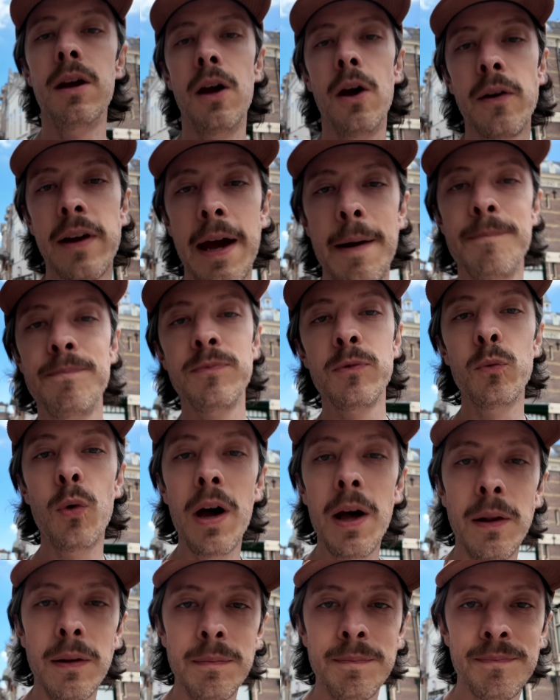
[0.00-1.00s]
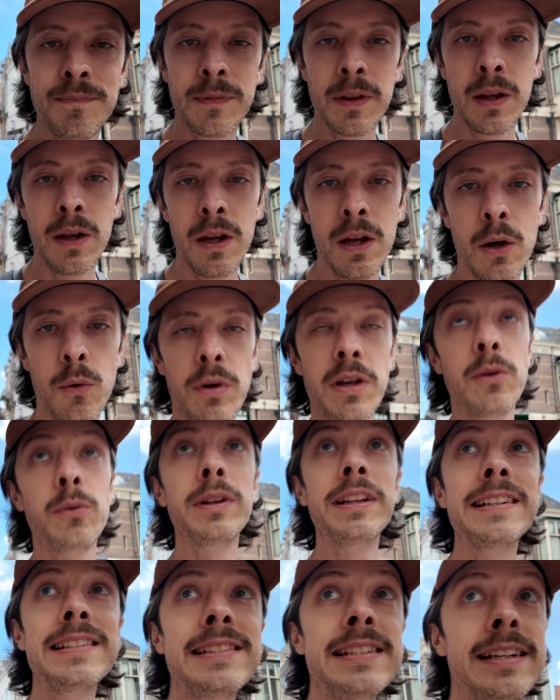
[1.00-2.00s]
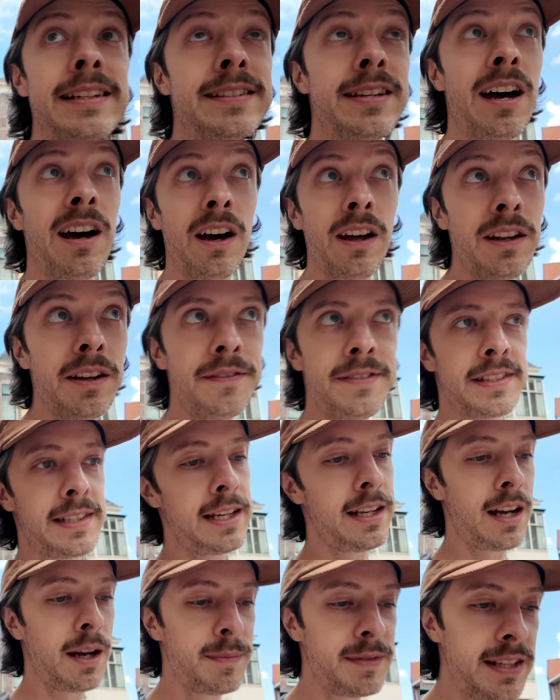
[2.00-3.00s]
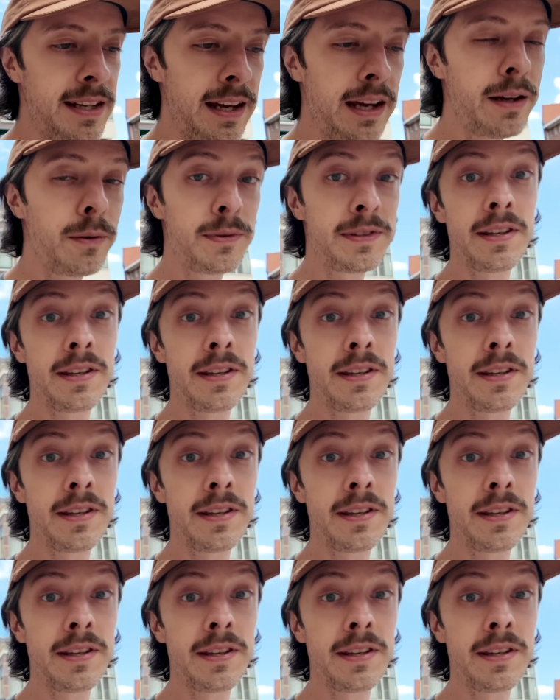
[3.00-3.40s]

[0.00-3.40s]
Okay, well, we didn't really see a ton of Schiedam today.